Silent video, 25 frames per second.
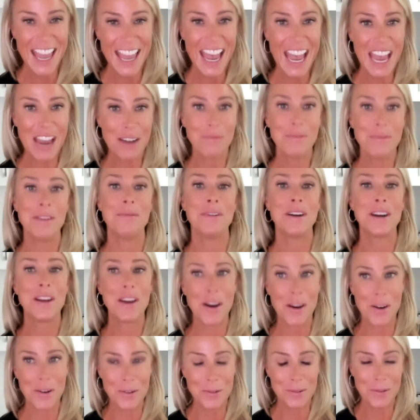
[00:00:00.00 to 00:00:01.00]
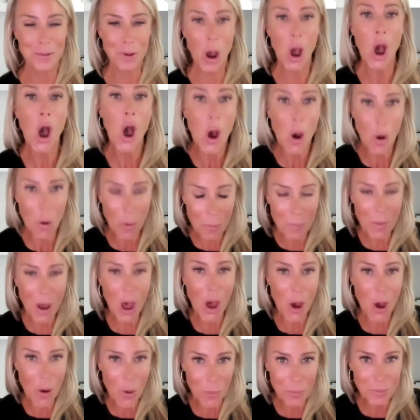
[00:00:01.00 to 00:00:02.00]
and we would go home,
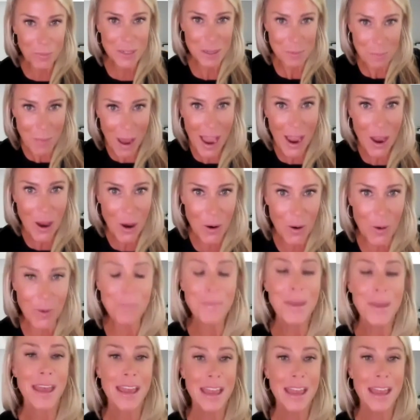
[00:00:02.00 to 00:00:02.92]
home to my home,